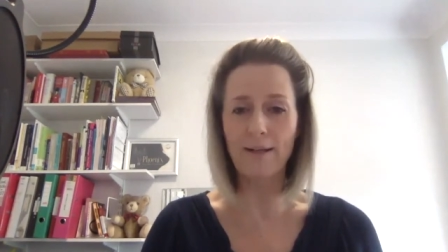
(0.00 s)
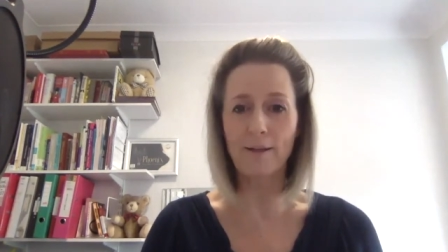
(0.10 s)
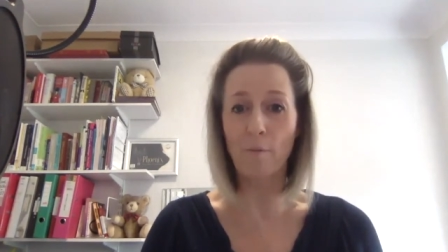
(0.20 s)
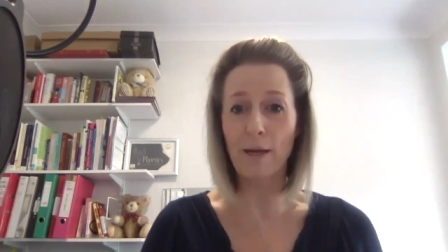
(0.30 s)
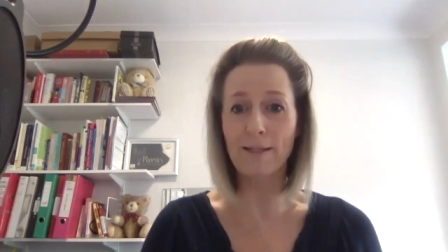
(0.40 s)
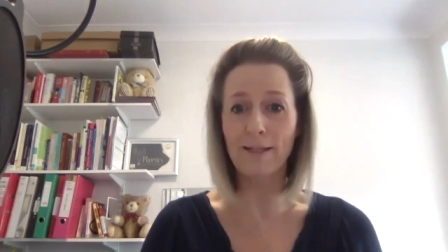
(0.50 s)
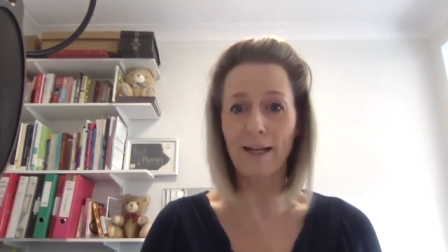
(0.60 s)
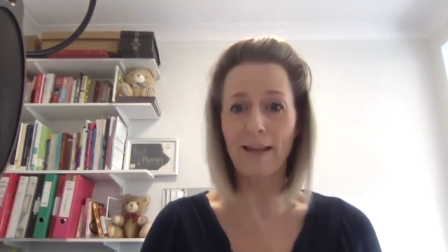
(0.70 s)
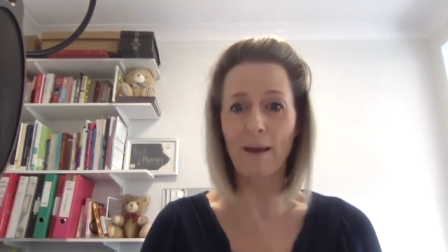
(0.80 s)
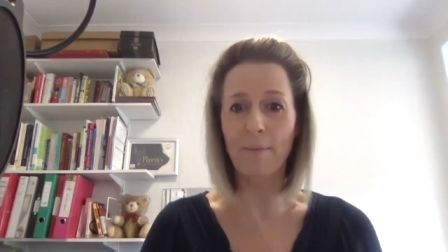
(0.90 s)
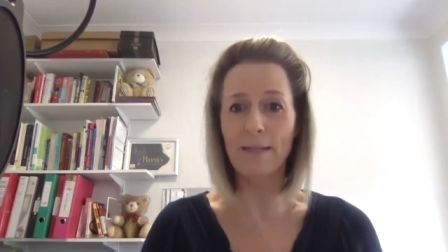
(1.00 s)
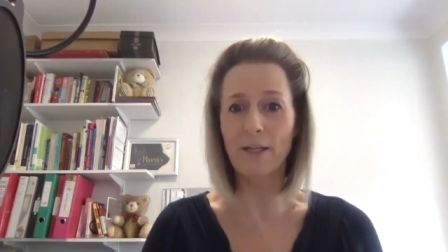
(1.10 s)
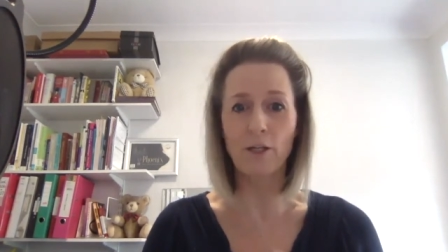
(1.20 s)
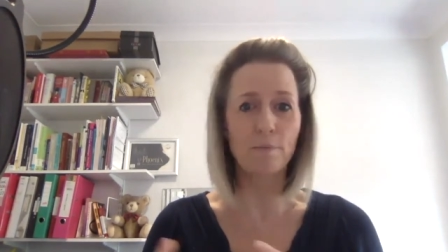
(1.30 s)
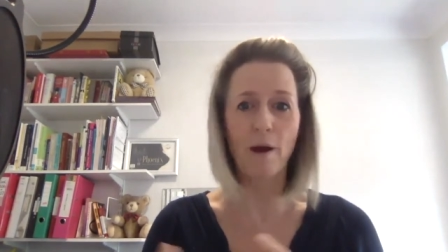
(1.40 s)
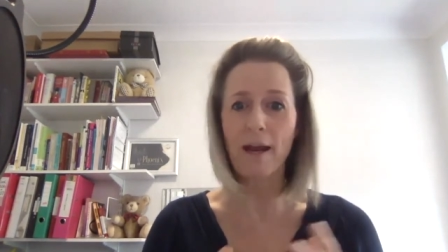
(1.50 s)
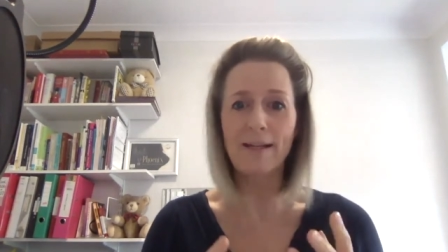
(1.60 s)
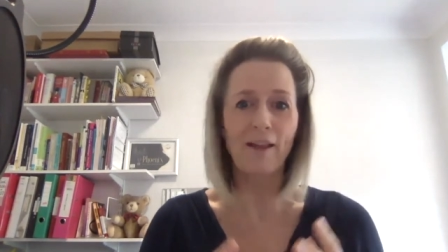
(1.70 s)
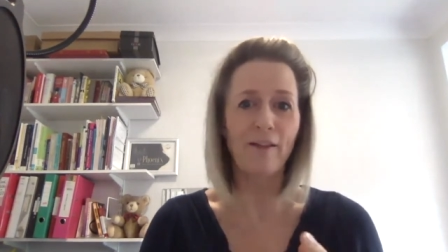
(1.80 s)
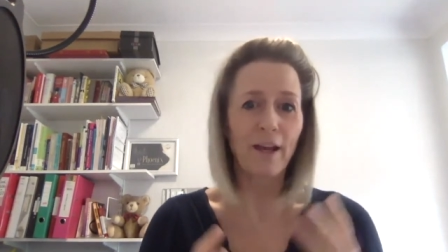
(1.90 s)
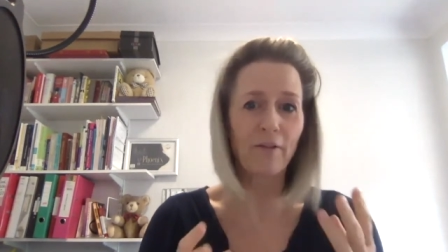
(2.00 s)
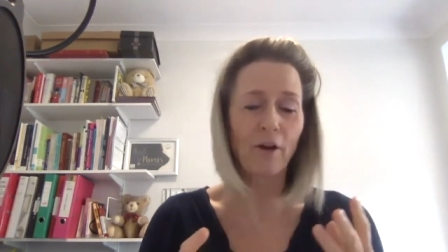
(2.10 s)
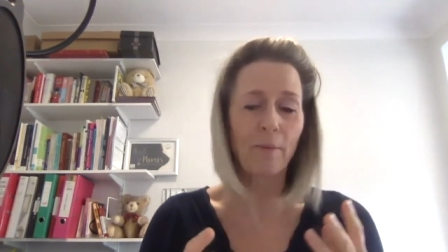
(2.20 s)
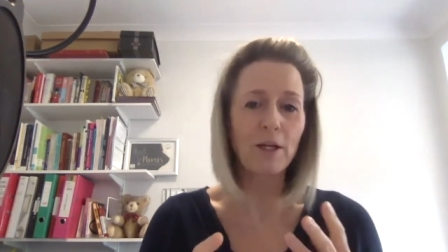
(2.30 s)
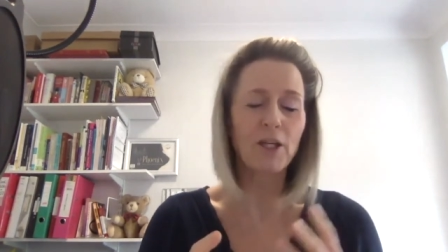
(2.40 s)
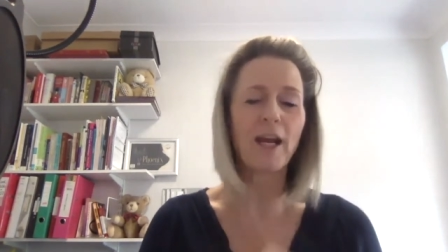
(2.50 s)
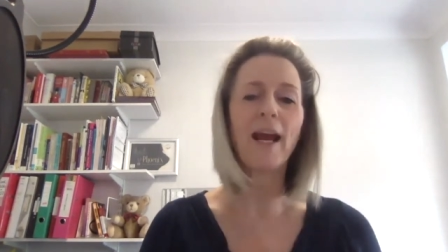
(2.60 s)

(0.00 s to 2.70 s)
So basically that means they just buy it. So thank you very much.